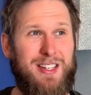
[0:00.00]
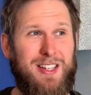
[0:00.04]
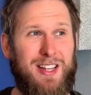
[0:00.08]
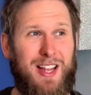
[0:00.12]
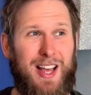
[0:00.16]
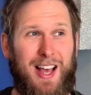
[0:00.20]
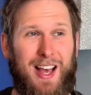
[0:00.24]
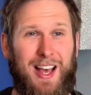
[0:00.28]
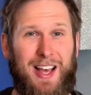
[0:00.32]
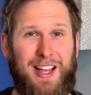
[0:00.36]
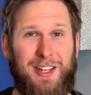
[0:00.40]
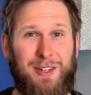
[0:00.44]

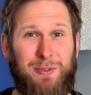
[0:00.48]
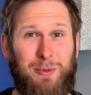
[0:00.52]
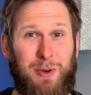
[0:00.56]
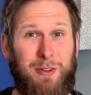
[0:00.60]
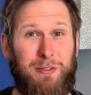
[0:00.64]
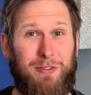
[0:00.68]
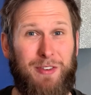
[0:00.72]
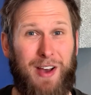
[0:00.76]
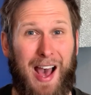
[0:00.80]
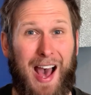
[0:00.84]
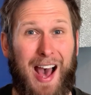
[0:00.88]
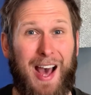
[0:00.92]
and
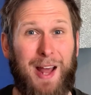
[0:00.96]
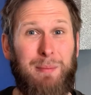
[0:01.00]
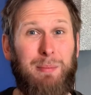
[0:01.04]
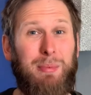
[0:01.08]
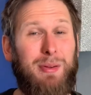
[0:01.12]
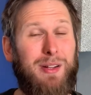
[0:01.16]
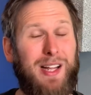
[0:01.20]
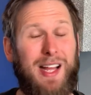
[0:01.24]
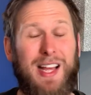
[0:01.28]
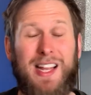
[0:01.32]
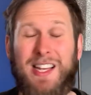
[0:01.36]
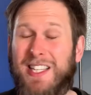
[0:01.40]
we've had
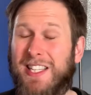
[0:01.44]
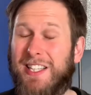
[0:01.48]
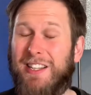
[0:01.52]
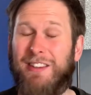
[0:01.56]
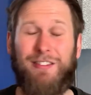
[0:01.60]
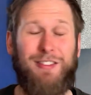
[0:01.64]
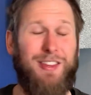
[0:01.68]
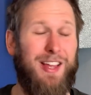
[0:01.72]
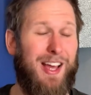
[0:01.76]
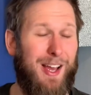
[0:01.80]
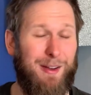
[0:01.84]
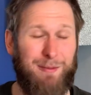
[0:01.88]
plenty
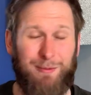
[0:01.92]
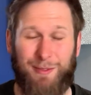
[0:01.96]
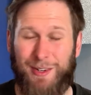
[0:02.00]
of them